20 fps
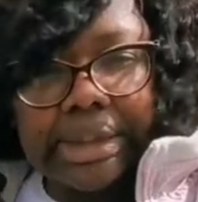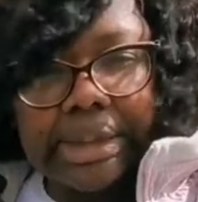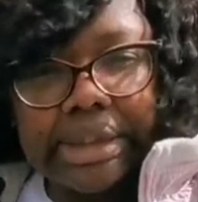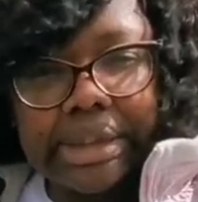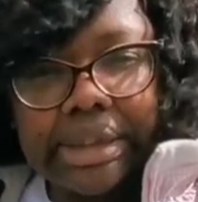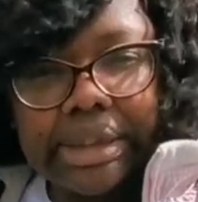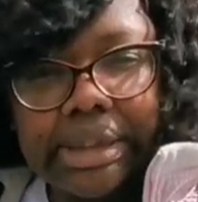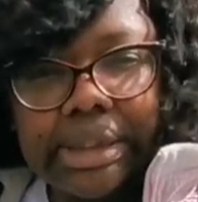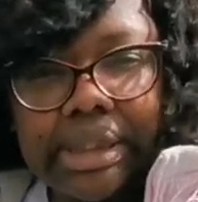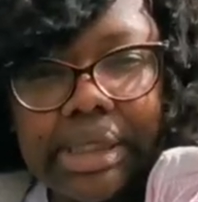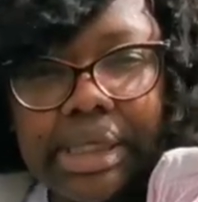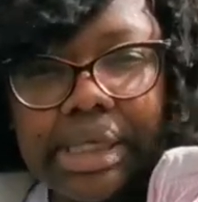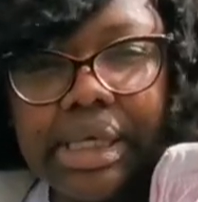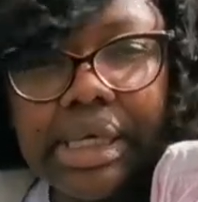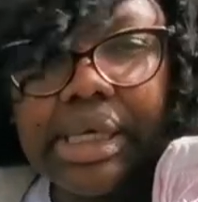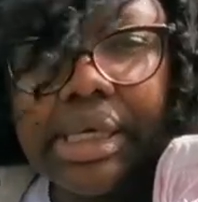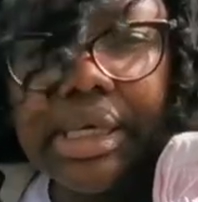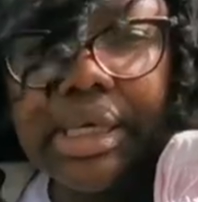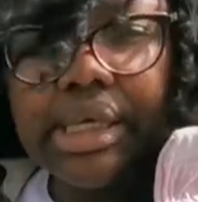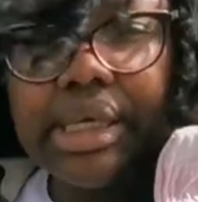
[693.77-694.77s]
a
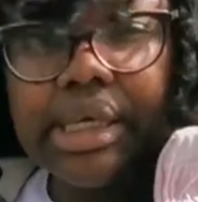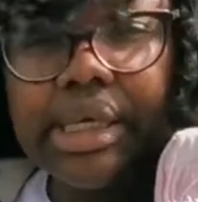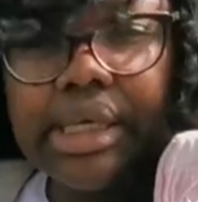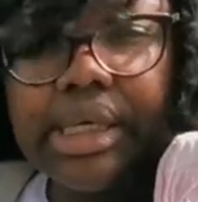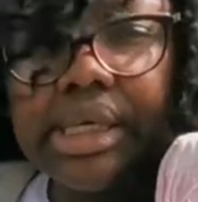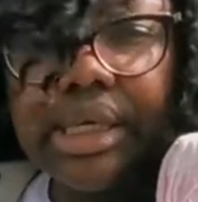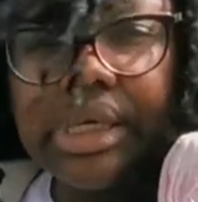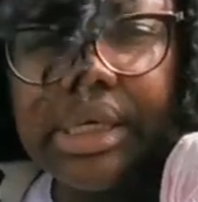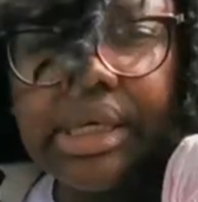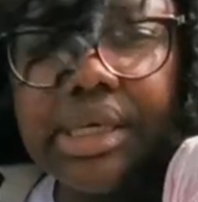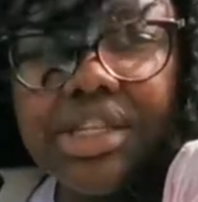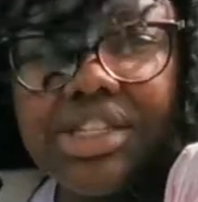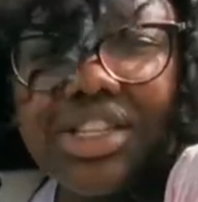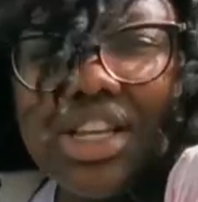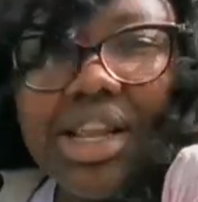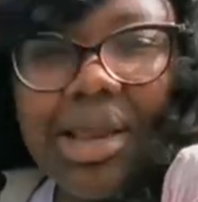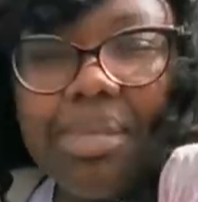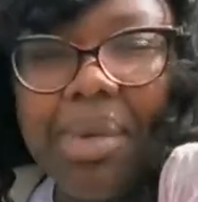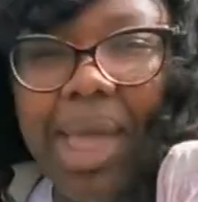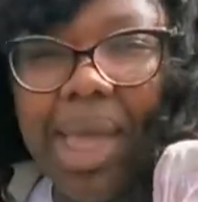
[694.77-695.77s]
chili, chili
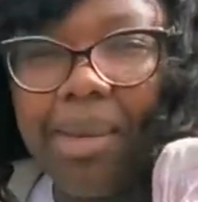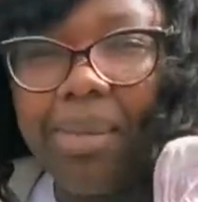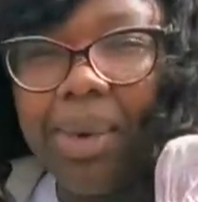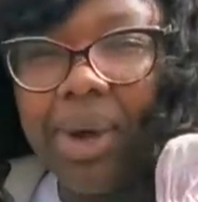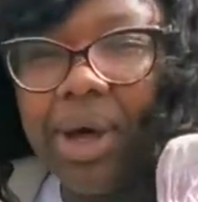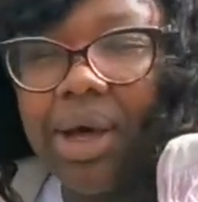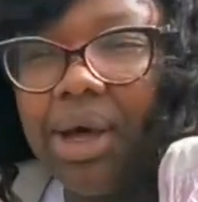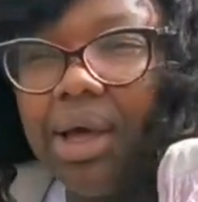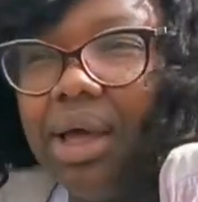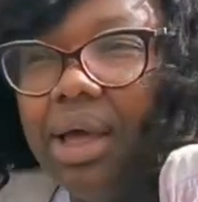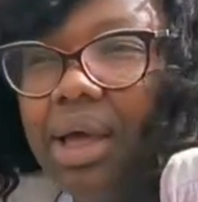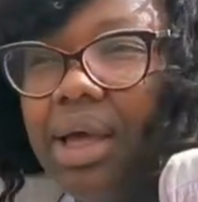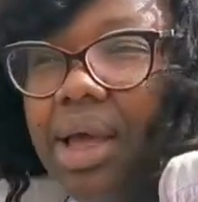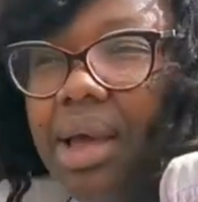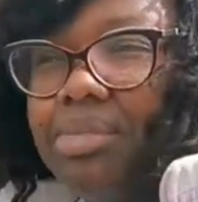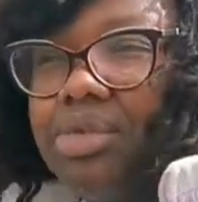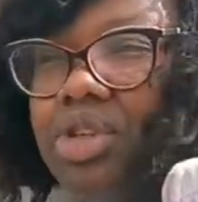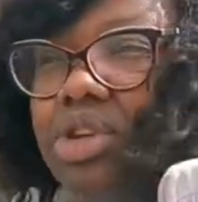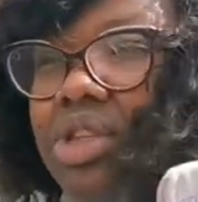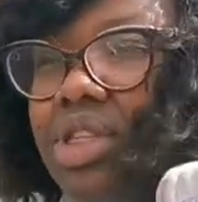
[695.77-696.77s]
pepper.
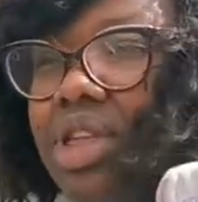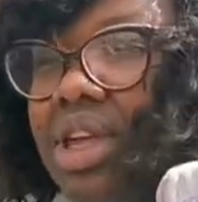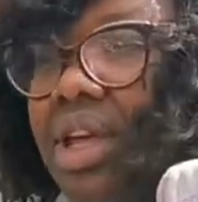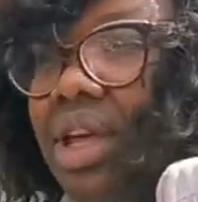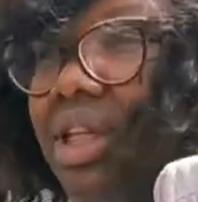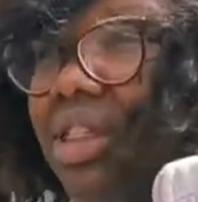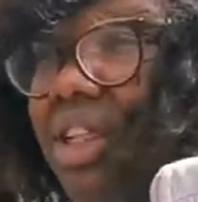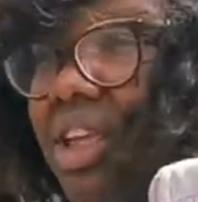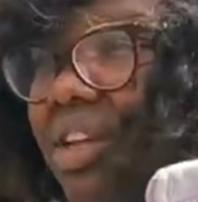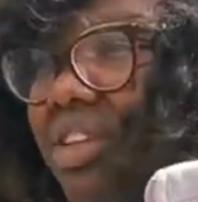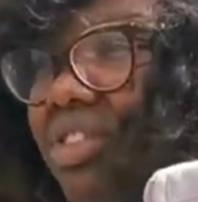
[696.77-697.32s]
Yeah.